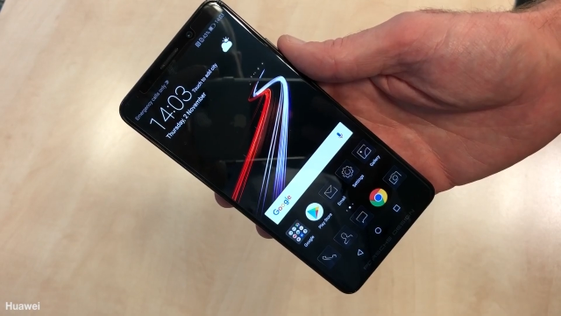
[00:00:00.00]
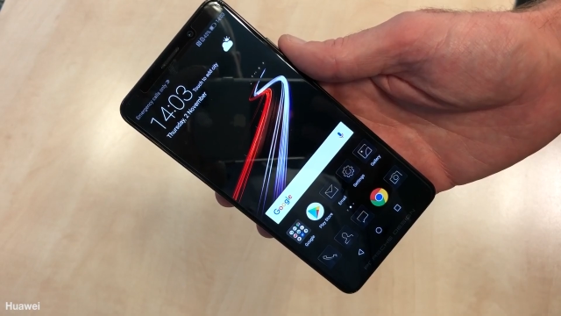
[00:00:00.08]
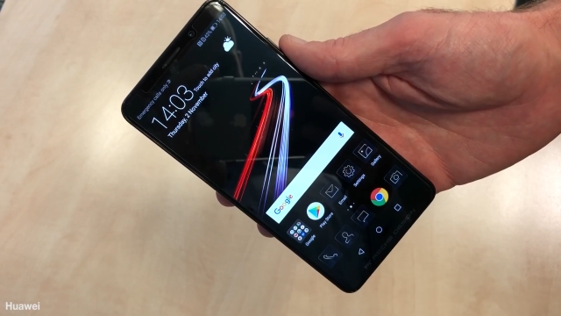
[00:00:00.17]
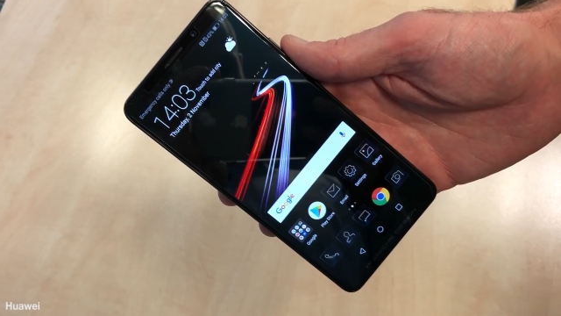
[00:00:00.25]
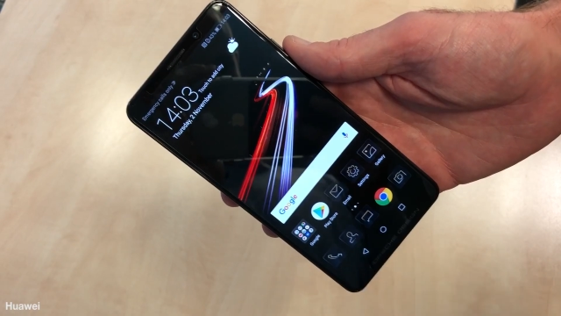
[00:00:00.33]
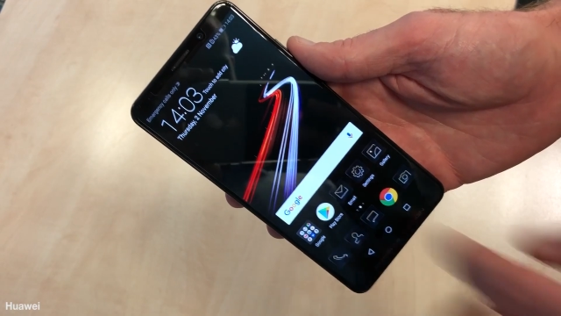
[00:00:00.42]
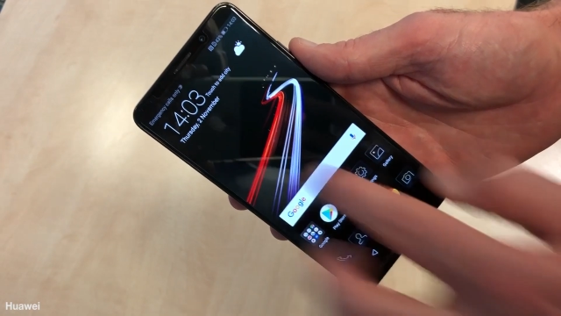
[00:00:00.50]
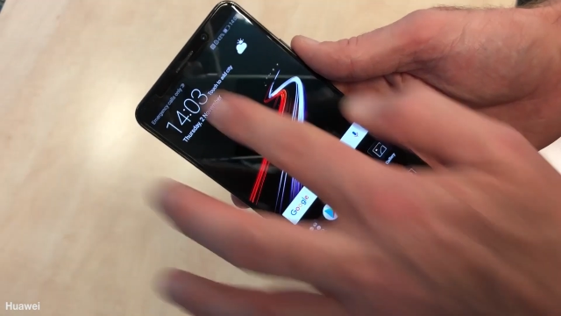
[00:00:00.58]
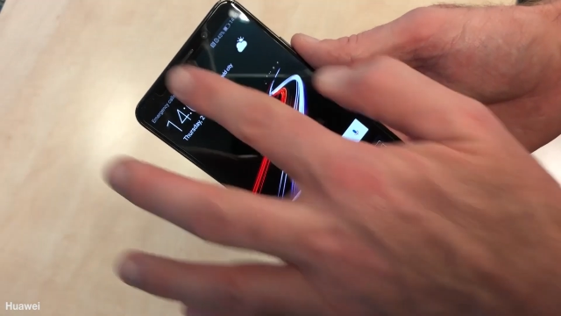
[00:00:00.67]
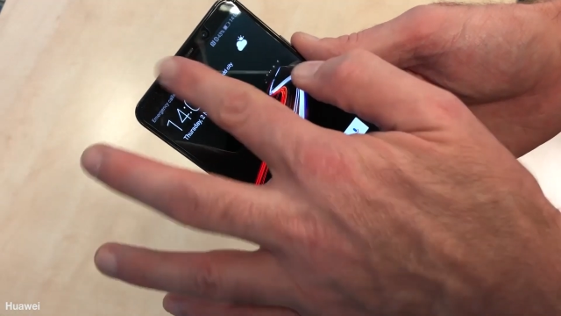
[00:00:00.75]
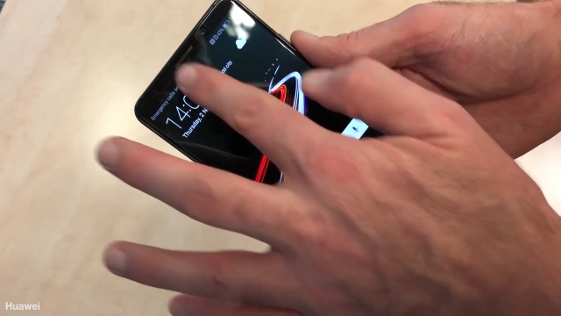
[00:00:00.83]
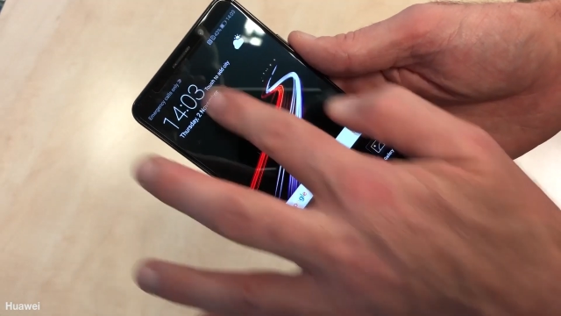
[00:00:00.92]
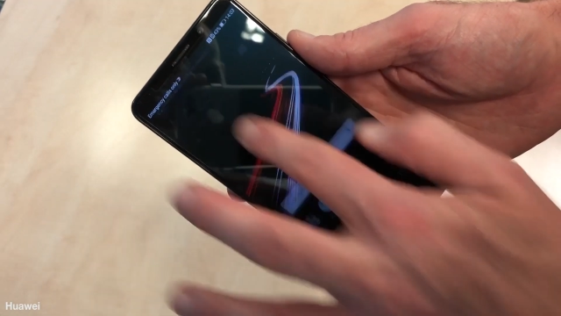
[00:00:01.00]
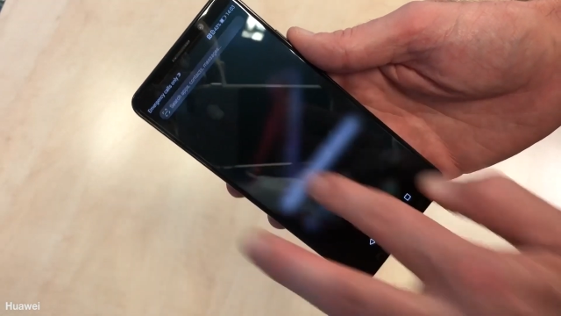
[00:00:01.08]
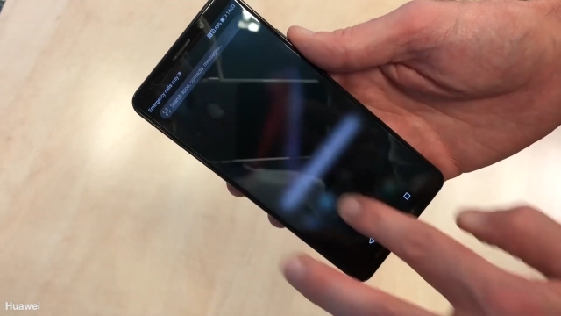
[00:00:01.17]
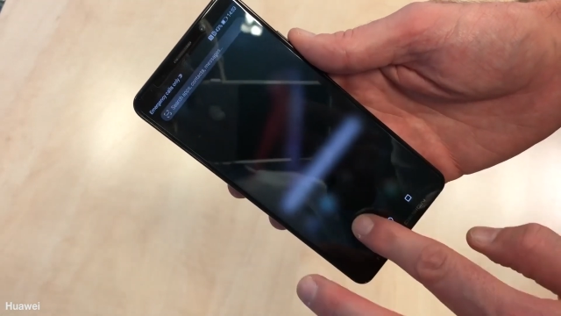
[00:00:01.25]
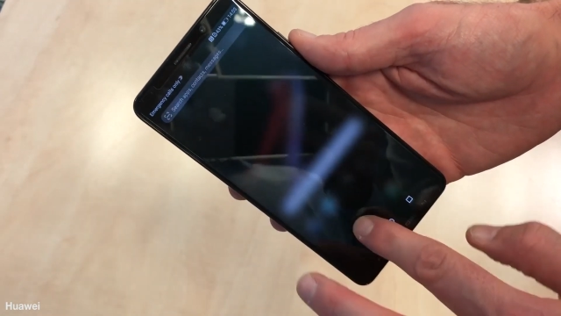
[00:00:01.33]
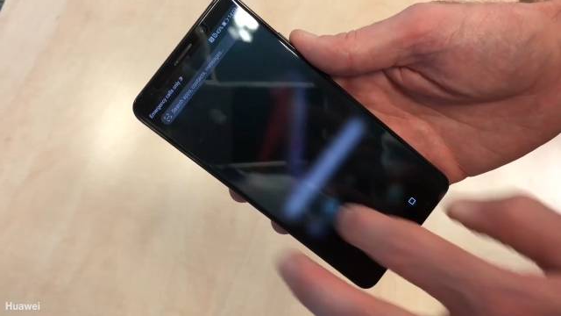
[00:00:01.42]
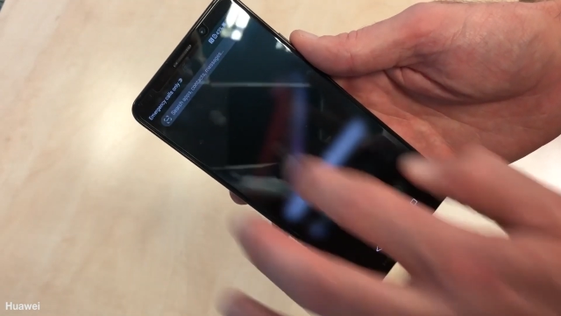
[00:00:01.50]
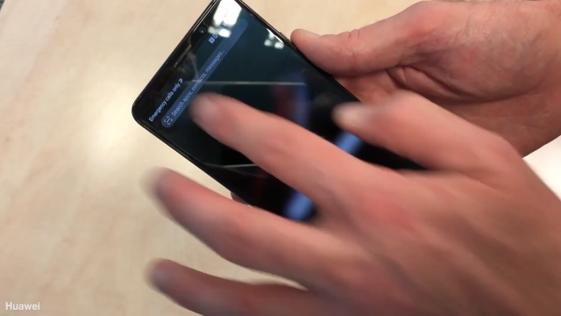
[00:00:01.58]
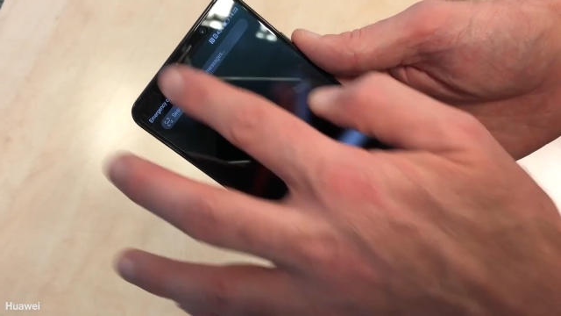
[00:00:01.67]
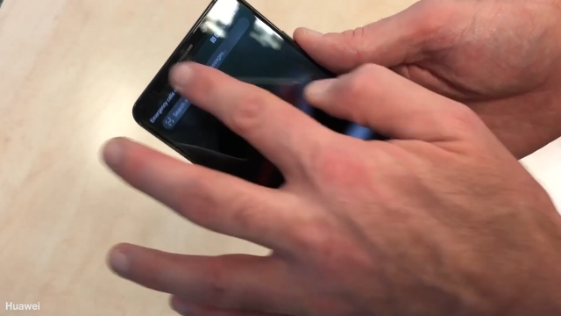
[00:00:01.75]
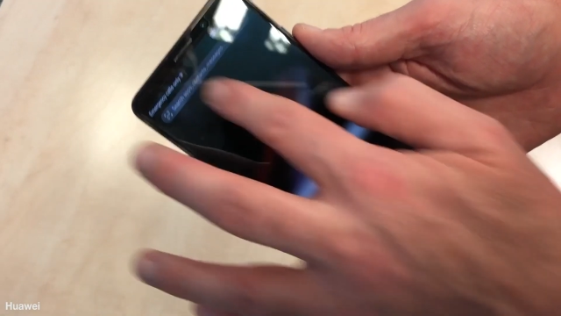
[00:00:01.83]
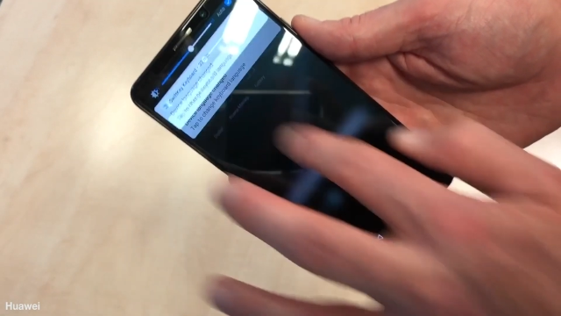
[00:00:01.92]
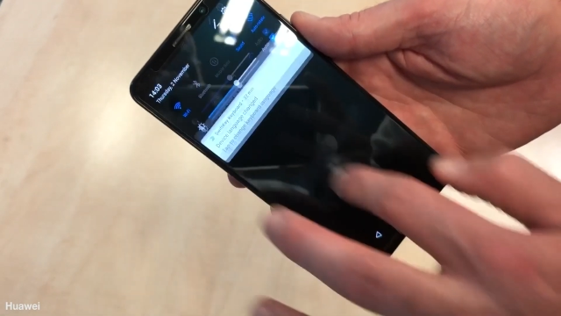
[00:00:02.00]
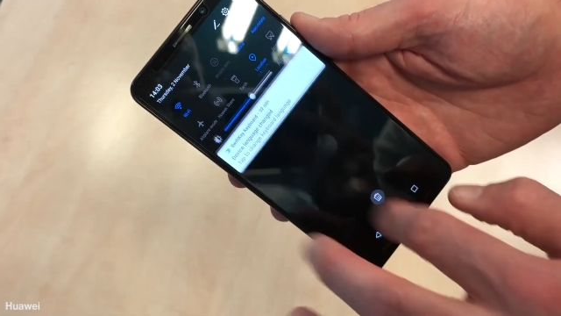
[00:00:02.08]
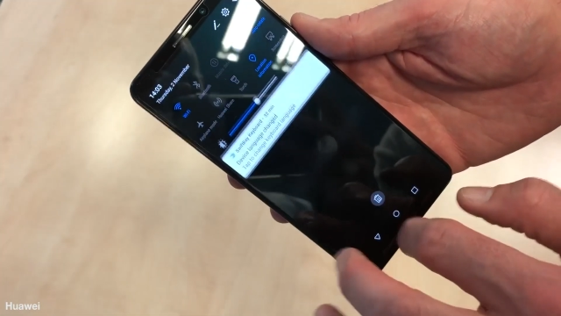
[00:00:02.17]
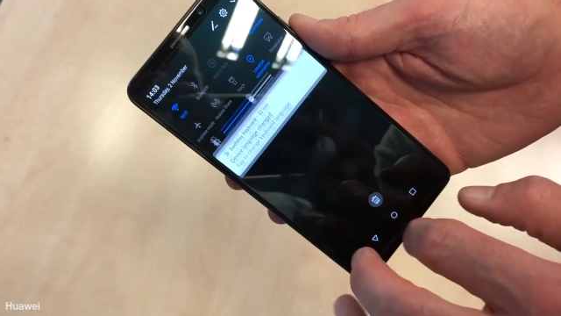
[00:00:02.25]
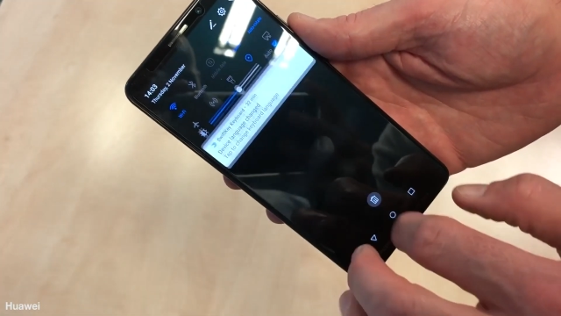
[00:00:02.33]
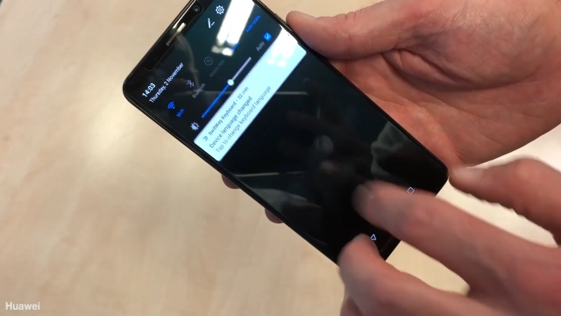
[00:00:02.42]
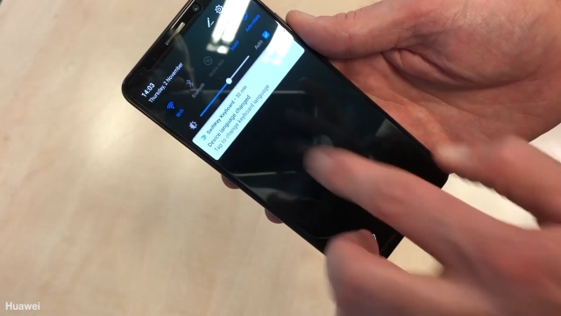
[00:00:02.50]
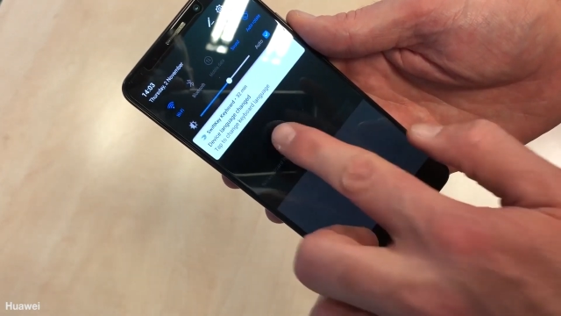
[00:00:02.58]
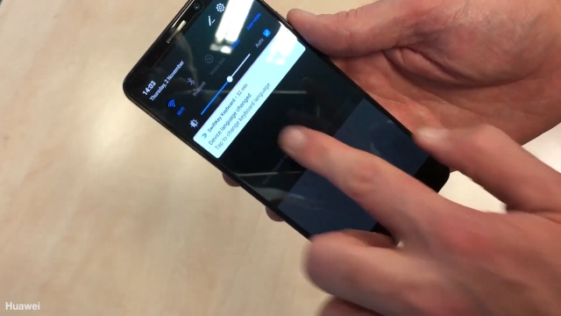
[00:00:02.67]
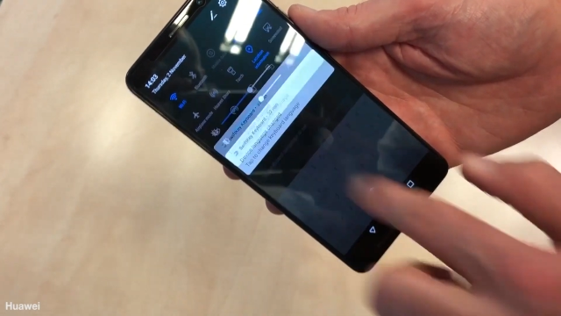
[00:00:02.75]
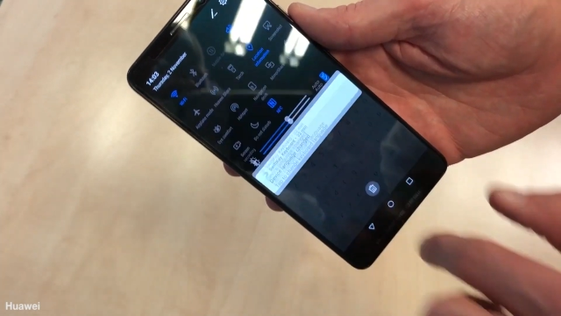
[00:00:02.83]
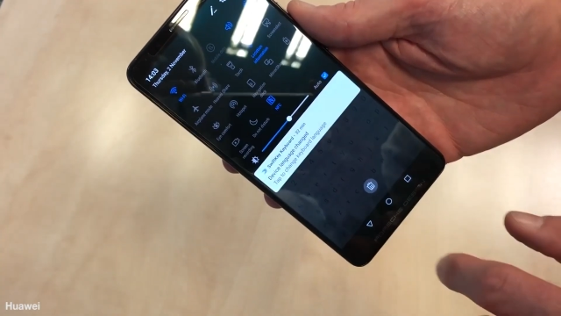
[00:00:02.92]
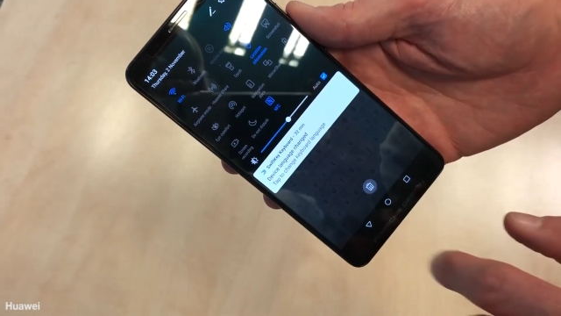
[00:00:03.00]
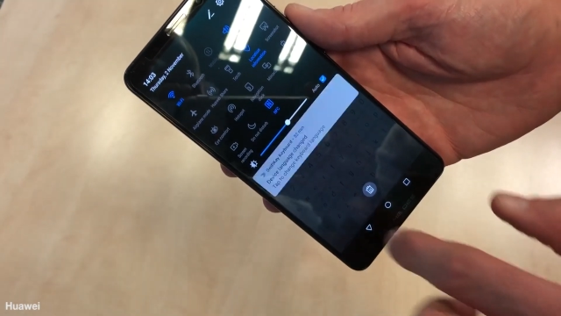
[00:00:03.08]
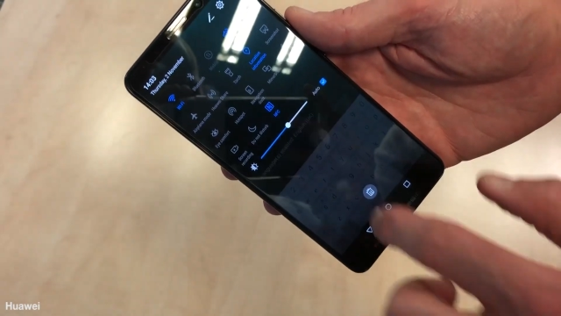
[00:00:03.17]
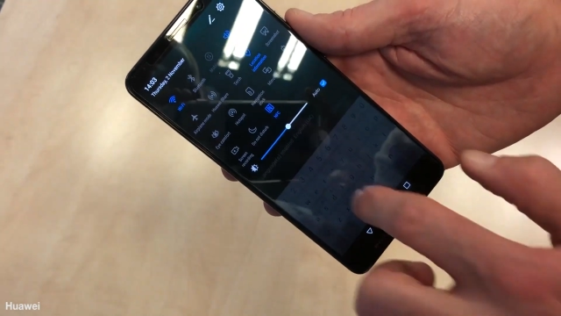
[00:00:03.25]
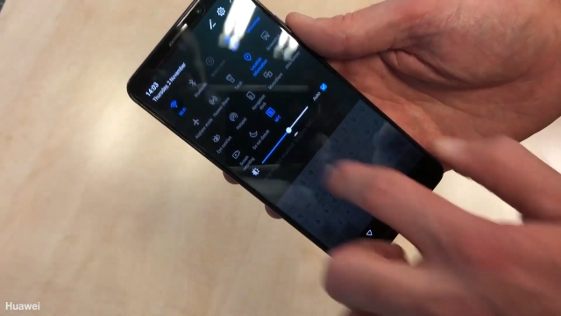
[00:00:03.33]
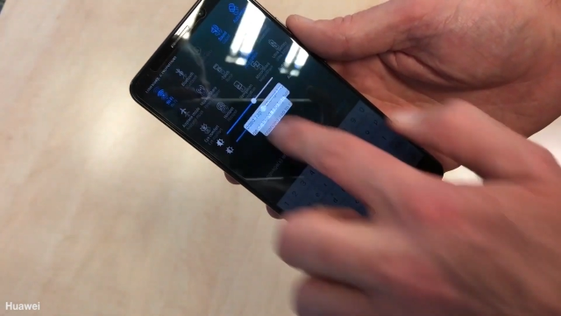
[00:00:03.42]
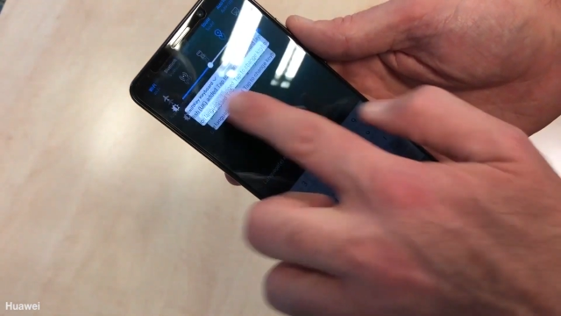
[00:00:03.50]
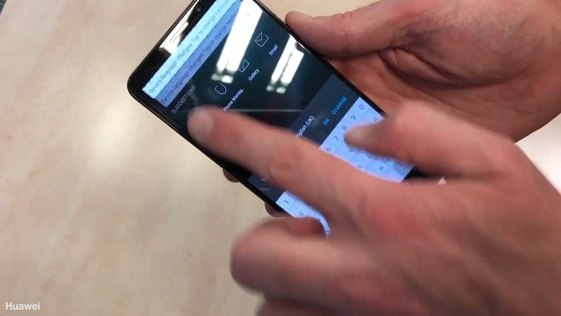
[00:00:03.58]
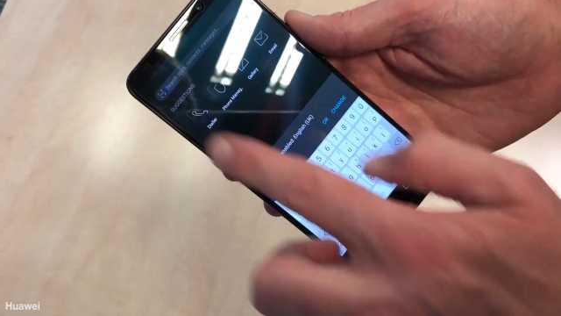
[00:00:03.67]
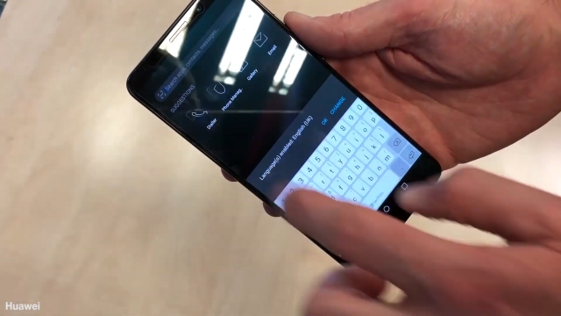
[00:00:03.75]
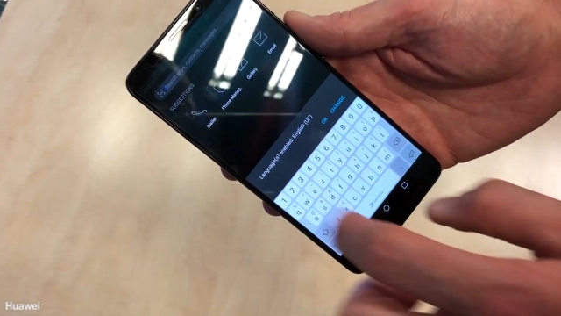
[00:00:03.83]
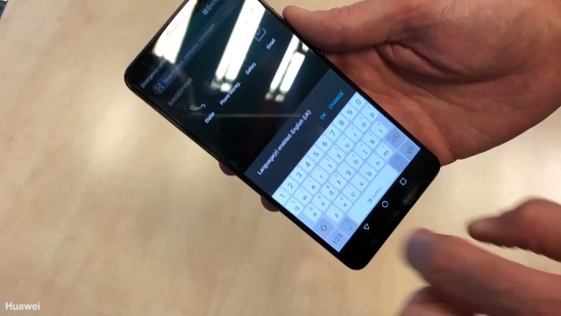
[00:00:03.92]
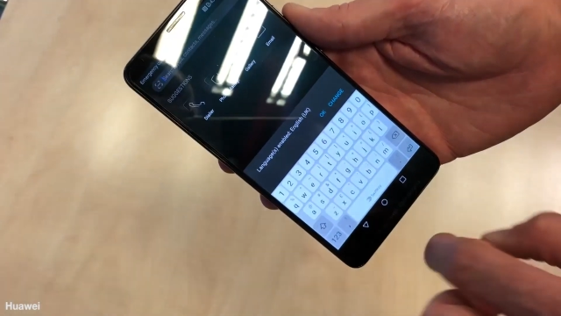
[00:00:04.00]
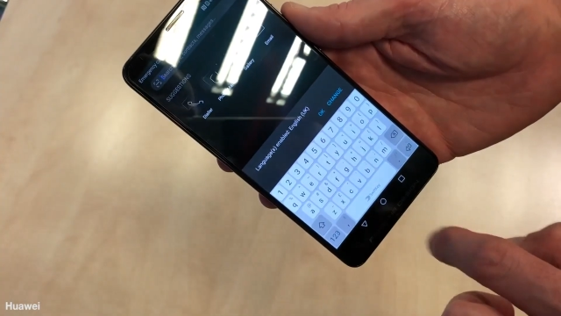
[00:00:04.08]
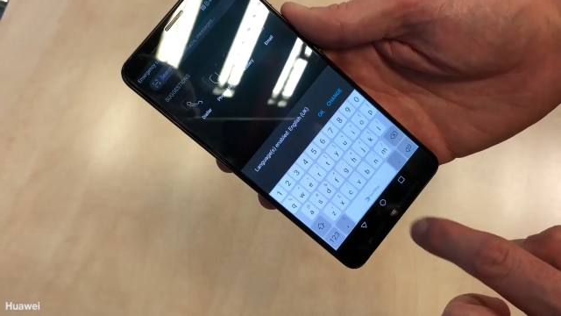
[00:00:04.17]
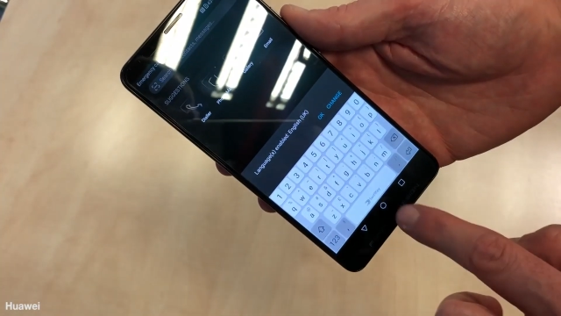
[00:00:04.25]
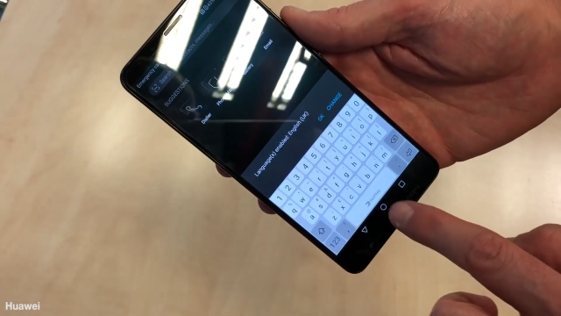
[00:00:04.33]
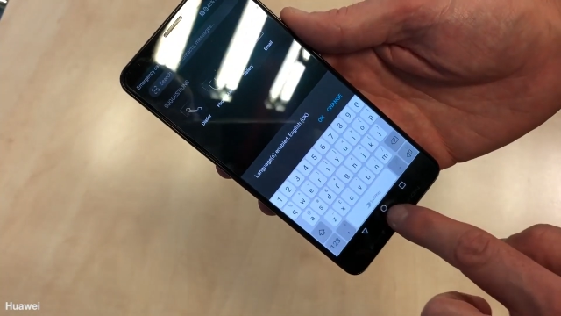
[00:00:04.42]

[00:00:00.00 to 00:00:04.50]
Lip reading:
[unreadable: no face in view]